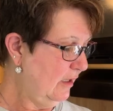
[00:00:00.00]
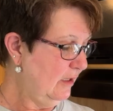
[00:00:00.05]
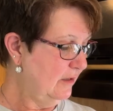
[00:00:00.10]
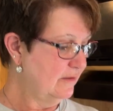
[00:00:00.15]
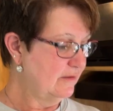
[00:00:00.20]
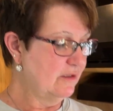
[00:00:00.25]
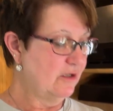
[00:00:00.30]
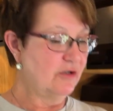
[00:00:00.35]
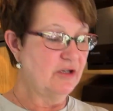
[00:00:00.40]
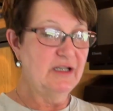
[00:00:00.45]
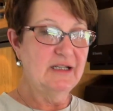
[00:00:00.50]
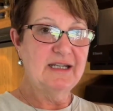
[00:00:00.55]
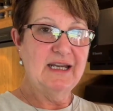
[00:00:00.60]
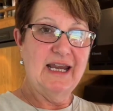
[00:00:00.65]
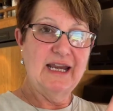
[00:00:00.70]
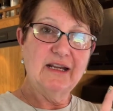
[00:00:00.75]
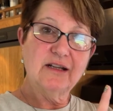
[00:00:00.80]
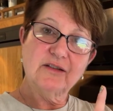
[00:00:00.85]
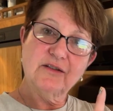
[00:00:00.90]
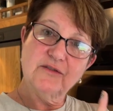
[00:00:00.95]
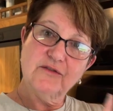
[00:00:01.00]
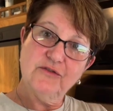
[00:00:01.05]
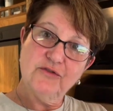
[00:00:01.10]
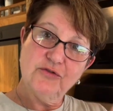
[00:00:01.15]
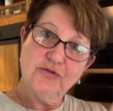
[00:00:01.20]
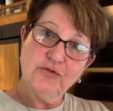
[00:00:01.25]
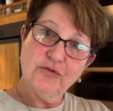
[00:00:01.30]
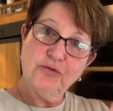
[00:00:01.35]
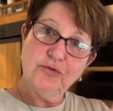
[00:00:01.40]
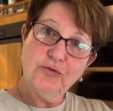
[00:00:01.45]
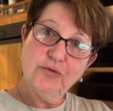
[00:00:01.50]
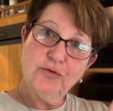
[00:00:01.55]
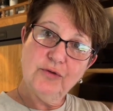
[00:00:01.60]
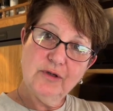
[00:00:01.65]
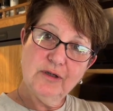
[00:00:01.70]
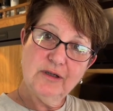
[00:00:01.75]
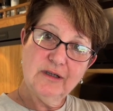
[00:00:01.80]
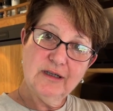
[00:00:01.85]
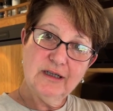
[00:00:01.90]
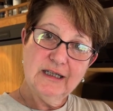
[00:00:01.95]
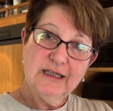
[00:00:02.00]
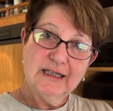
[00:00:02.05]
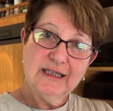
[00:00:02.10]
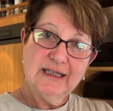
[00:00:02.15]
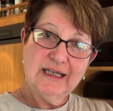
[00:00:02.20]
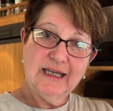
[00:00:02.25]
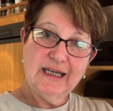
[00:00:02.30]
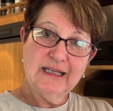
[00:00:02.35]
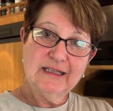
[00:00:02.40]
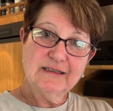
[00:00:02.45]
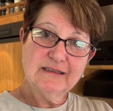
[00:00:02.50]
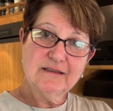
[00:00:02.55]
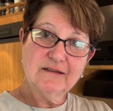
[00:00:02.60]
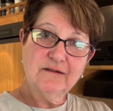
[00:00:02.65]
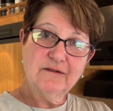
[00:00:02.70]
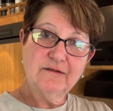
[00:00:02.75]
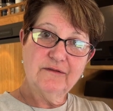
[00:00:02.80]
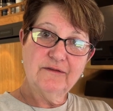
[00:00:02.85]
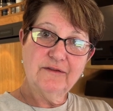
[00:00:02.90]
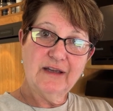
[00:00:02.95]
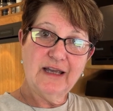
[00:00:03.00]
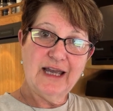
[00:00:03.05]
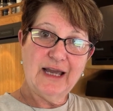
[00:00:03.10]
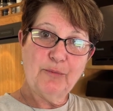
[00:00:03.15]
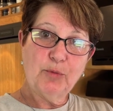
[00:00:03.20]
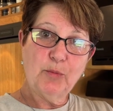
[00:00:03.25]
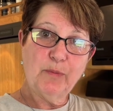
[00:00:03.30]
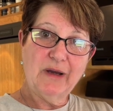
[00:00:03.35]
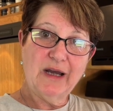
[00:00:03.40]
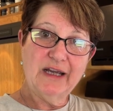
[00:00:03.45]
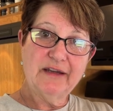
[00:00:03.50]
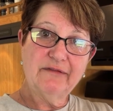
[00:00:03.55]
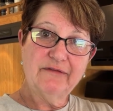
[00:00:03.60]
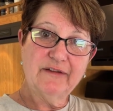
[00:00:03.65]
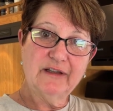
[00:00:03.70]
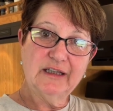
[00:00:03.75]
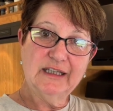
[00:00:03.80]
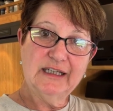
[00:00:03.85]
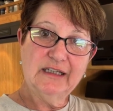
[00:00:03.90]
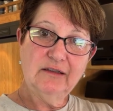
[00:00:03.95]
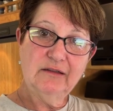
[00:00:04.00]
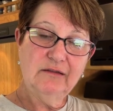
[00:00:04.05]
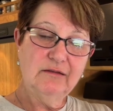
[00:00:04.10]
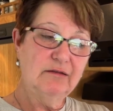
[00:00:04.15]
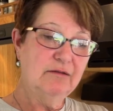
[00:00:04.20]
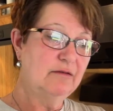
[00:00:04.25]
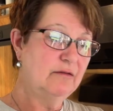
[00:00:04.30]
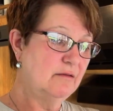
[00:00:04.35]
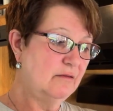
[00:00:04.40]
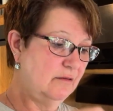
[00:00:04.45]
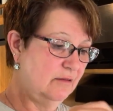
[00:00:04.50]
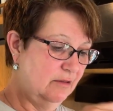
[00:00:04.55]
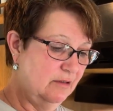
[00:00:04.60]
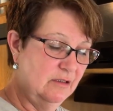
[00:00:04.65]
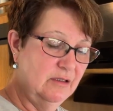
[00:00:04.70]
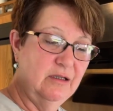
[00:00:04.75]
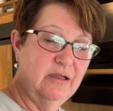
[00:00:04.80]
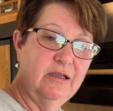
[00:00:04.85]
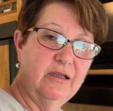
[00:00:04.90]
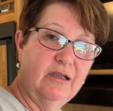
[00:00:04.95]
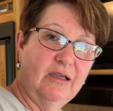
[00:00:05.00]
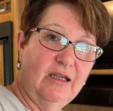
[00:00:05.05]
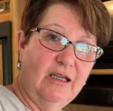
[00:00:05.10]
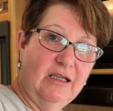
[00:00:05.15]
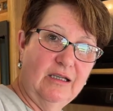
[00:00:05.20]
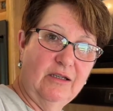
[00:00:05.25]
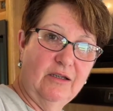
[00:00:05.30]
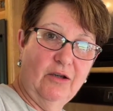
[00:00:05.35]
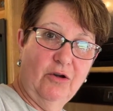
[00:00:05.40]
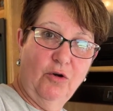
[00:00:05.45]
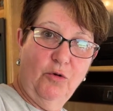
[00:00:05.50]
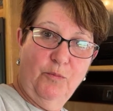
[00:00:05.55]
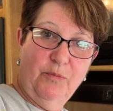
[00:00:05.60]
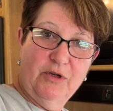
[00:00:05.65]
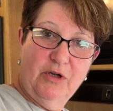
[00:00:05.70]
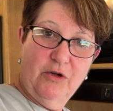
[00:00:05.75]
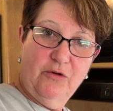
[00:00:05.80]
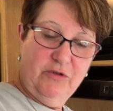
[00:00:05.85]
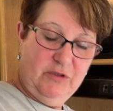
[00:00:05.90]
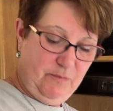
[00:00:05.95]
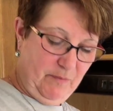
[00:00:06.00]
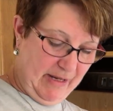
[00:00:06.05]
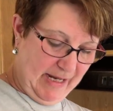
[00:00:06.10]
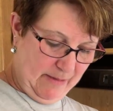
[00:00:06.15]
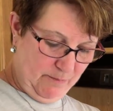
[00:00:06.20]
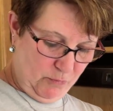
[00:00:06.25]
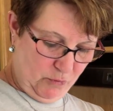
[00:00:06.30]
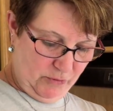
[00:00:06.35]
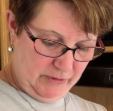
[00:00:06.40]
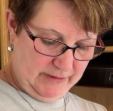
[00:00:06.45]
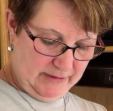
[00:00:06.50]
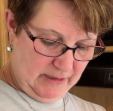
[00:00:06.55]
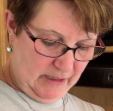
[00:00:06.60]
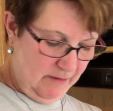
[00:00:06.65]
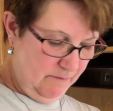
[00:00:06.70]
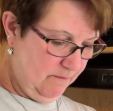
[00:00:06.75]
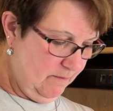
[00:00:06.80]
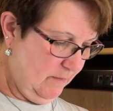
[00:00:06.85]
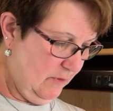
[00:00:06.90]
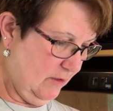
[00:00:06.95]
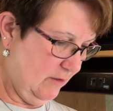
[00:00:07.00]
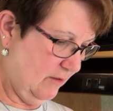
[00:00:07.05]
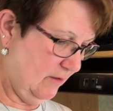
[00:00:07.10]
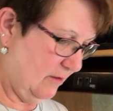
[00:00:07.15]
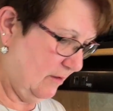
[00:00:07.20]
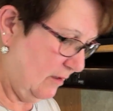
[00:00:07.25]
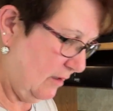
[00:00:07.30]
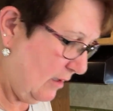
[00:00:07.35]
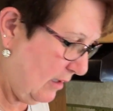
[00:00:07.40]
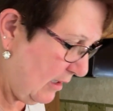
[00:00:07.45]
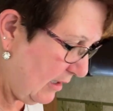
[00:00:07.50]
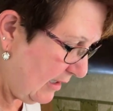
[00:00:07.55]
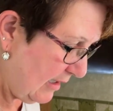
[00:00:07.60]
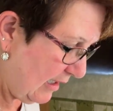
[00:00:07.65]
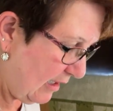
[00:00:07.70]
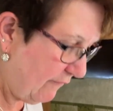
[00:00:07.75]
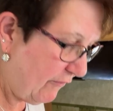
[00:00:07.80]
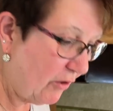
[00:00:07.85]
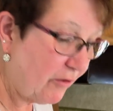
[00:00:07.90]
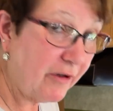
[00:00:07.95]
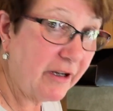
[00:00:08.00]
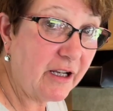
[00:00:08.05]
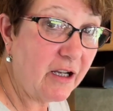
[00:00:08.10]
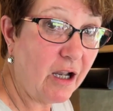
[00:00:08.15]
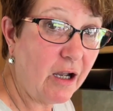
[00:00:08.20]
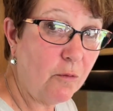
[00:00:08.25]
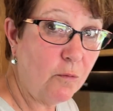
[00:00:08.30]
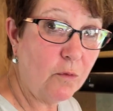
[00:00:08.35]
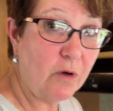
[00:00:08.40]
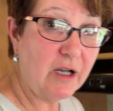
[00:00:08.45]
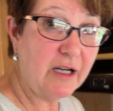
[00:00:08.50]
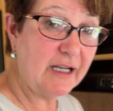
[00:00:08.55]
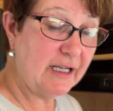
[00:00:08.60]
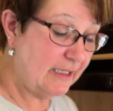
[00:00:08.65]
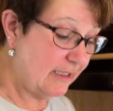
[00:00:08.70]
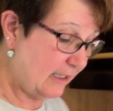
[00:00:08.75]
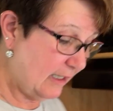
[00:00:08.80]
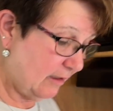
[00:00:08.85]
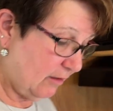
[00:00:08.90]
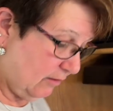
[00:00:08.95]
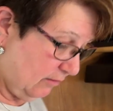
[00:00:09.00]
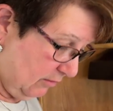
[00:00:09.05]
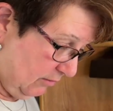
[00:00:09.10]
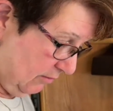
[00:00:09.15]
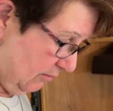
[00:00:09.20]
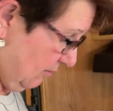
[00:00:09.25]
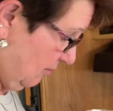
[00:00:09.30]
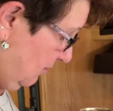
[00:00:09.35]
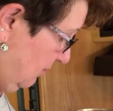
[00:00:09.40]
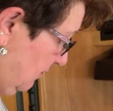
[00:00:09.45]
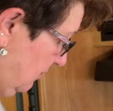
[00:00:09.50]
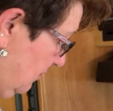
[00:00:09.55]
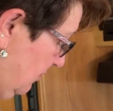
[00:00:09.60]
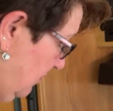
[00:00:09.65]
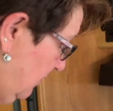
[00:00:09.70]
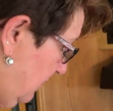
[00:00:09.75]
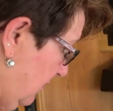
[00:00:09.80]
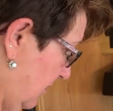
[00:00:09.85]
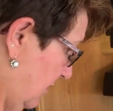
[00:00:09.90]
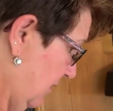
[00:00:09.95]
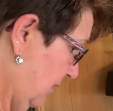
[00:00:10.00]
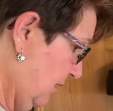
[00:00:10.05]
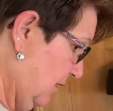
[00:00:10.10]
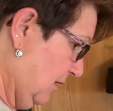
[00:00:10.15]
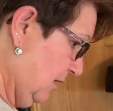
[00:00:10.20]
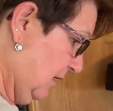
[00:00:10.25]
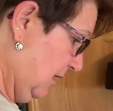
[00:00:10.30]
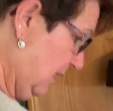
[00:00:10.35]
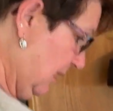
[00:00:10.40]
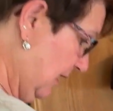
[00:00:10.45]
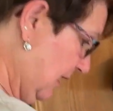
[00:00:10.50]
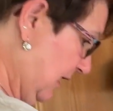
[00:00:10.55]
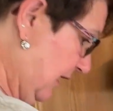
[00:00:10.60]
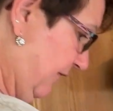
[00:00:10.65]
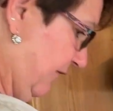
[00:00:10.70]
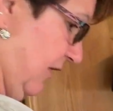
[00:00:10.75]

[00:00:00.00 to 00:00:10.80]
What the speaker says: So you take 2 cans of apple pie filling and you open those bad boys up. Now, I've already got one in there, and I've